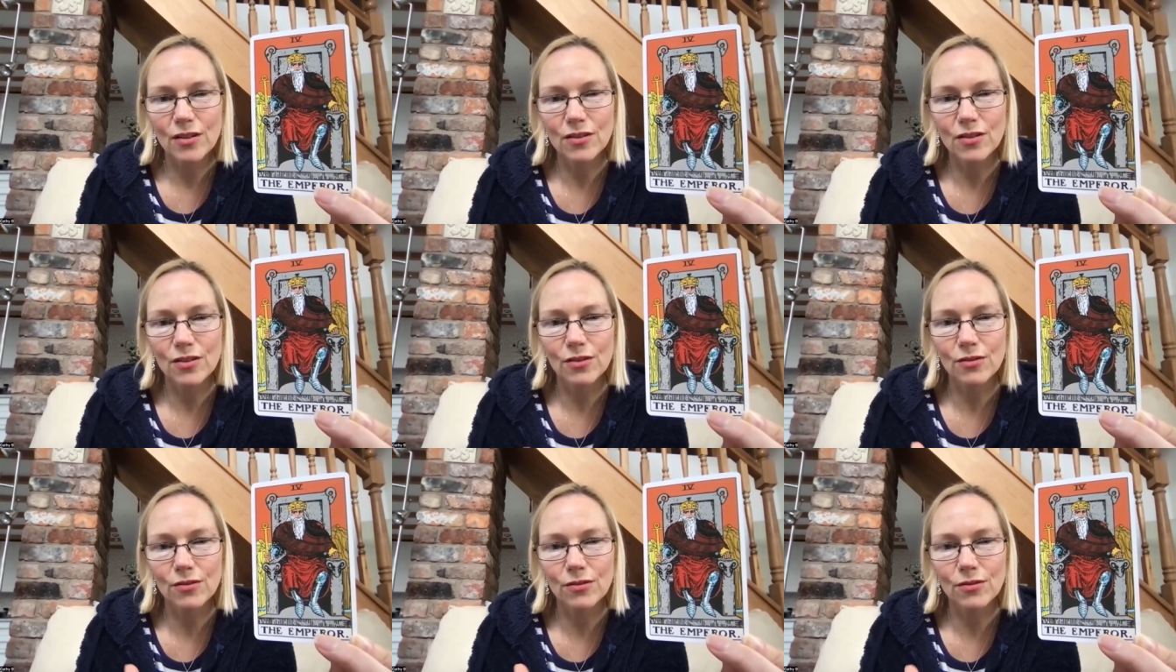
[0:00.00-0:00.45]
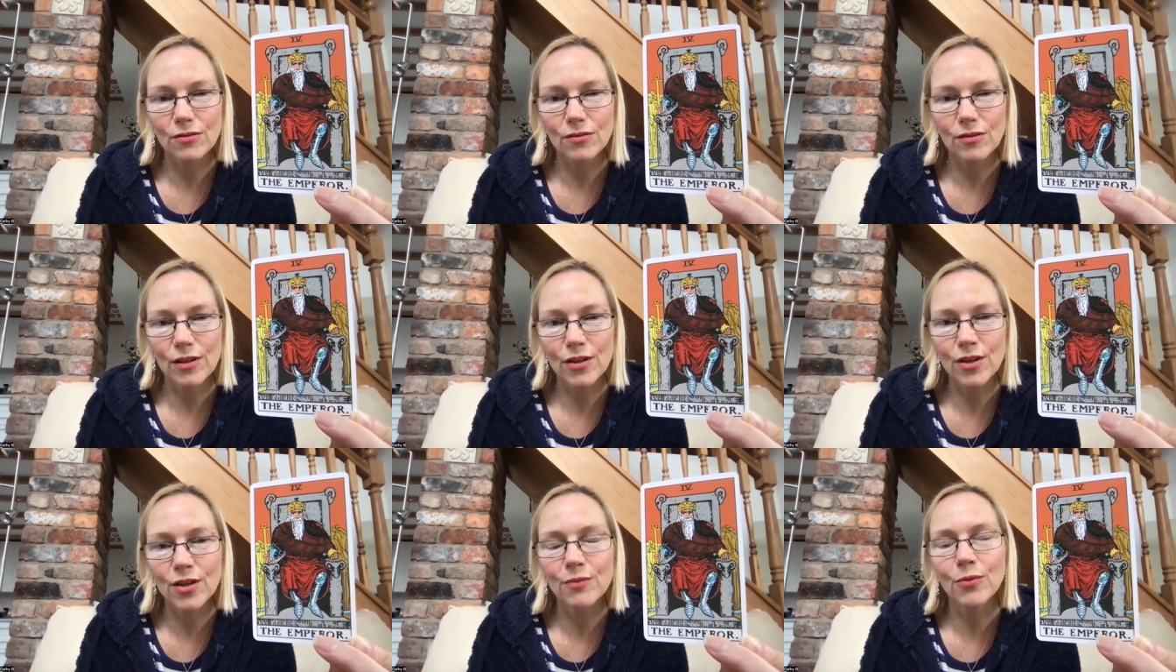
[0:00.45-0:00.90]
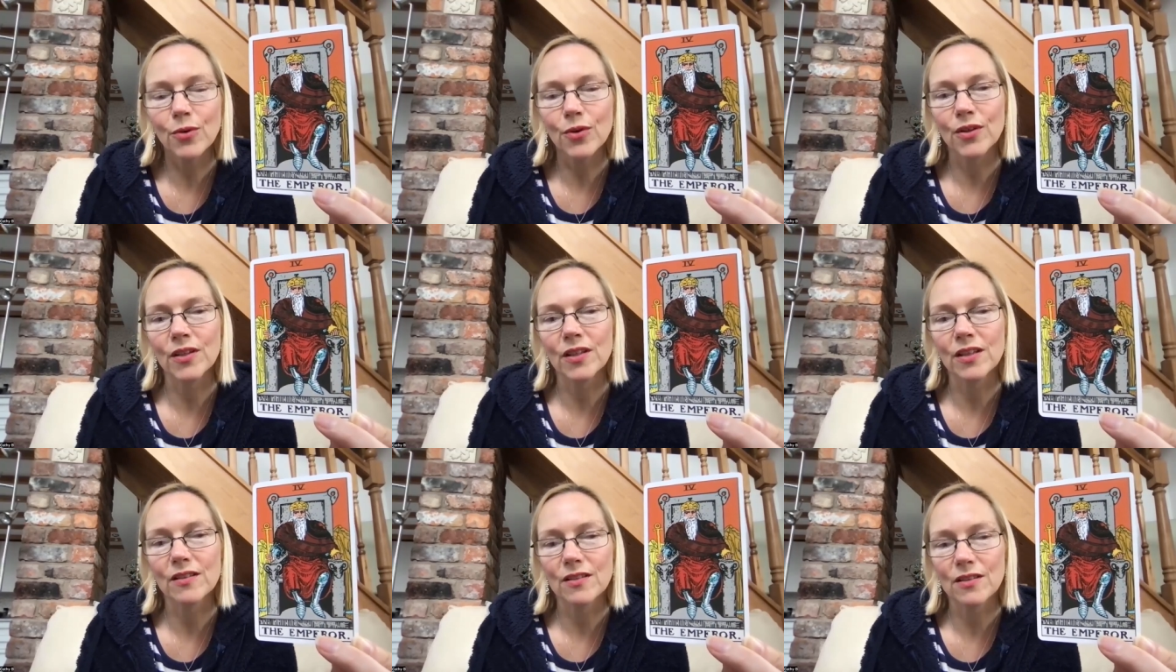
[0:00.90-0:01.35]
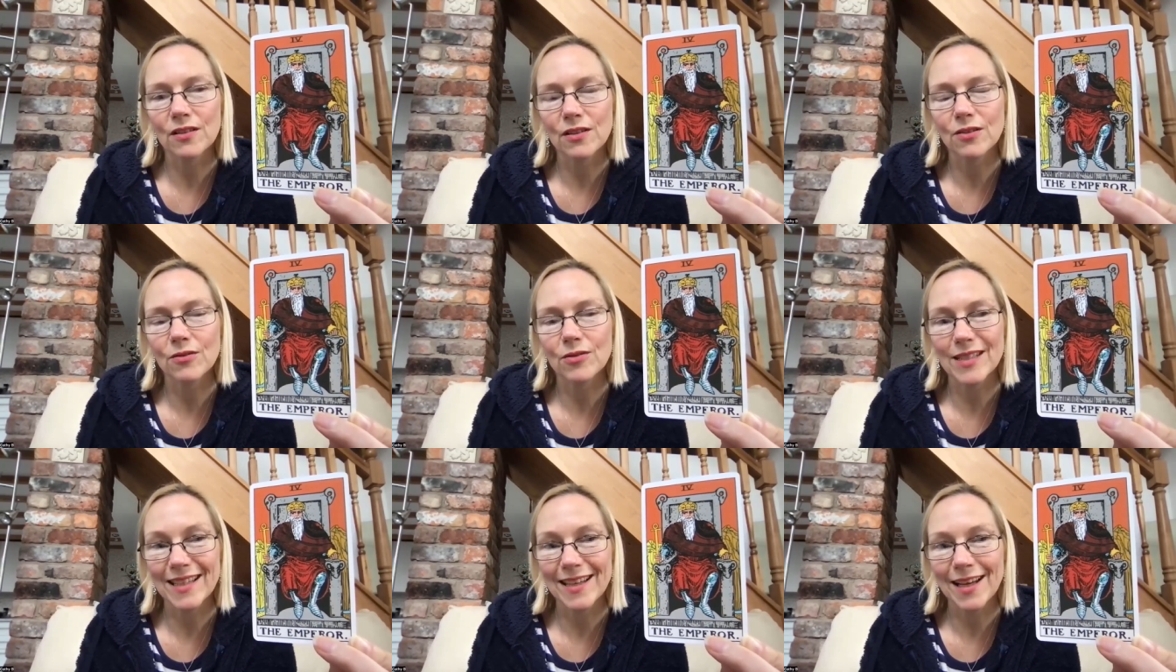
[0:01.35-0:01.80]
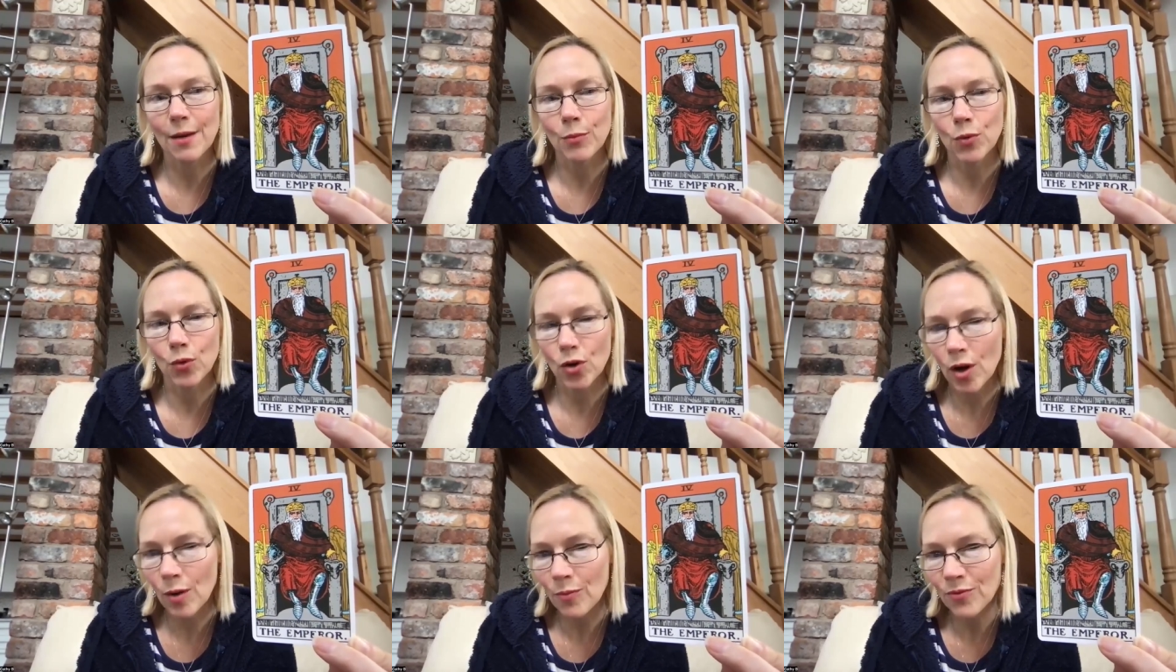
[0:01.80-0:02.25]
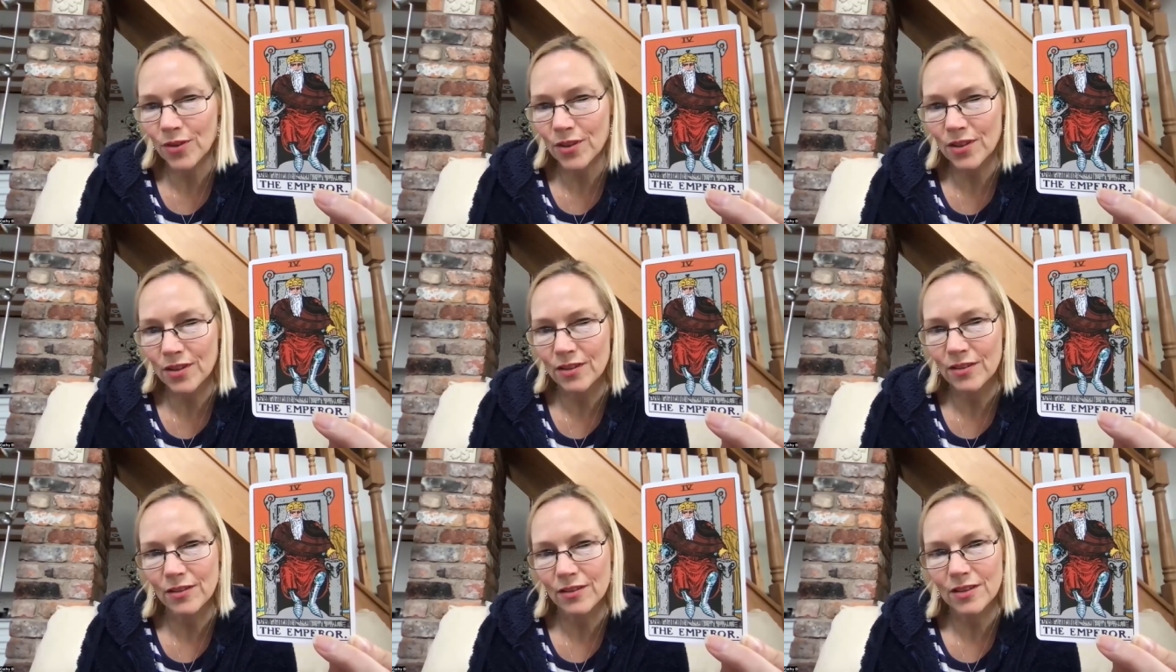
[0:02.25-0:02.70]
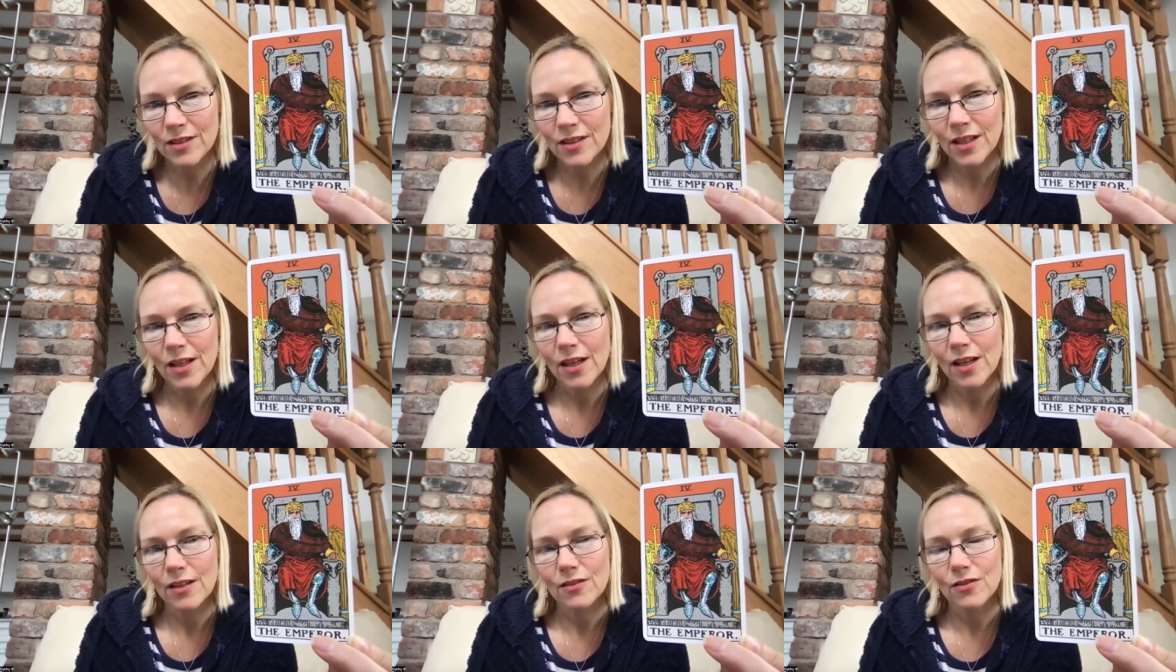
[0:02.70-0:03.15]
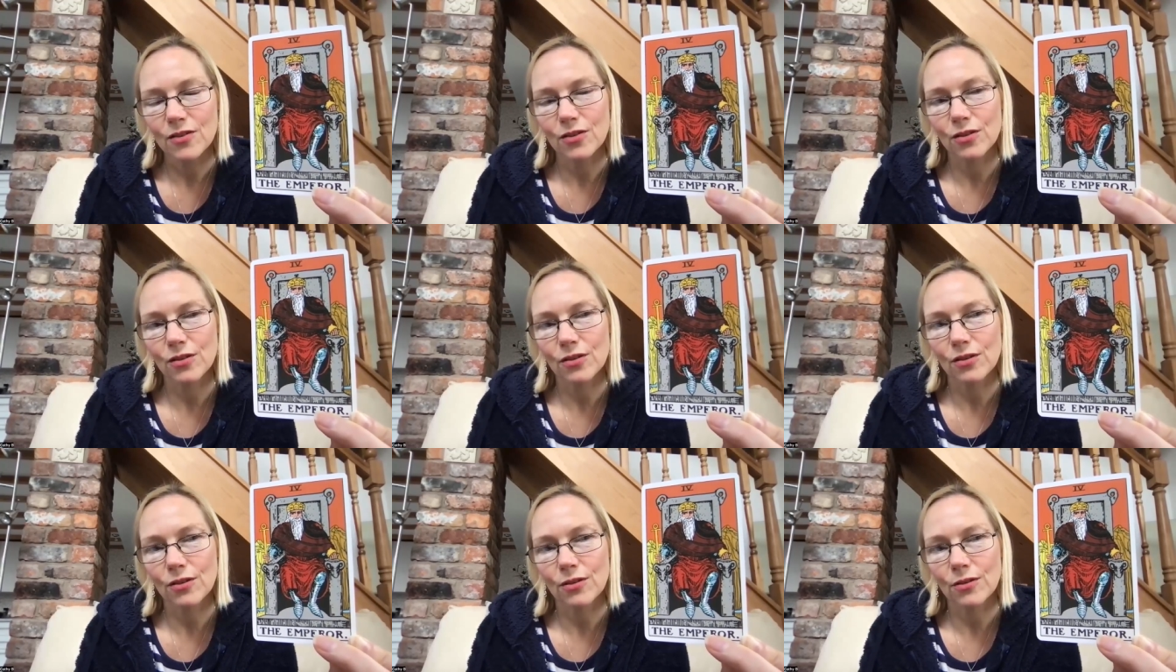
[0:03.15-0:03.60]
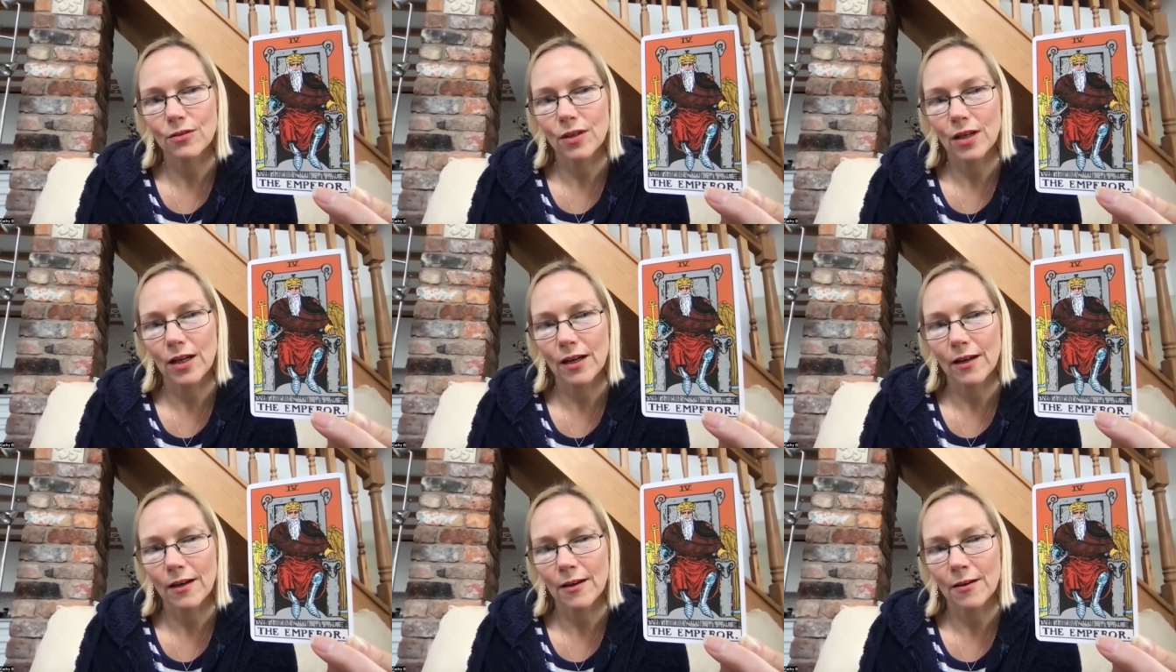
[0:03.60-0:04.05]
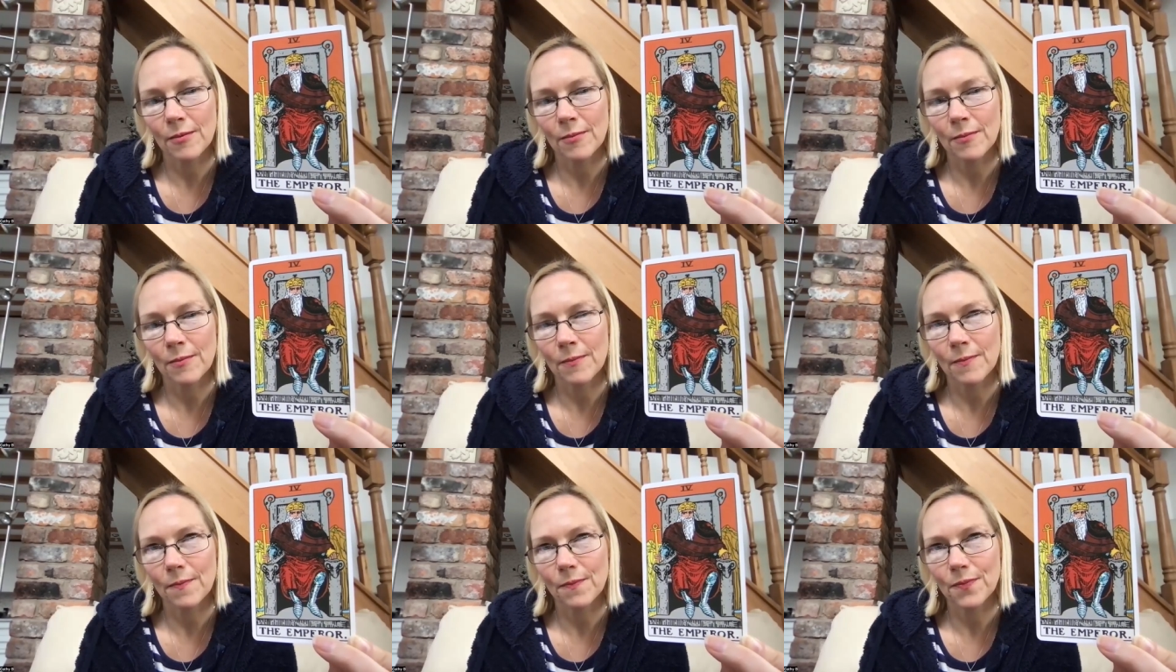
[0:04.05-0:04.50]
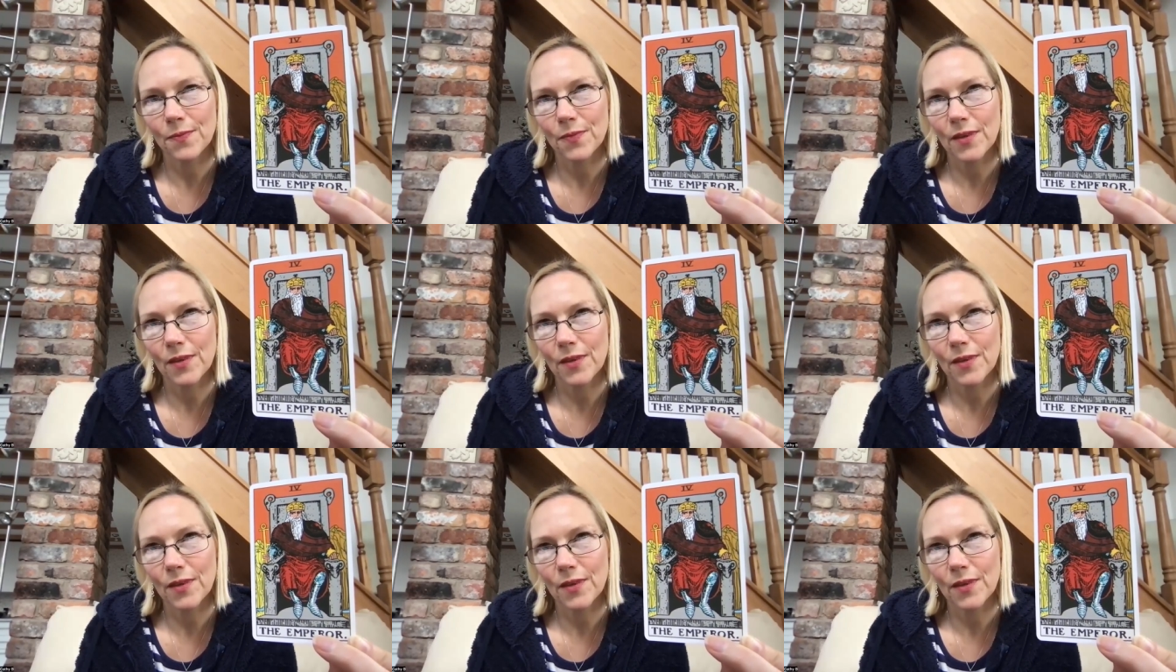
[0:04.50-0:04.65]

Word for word: to learn what you need to do to get more confident, to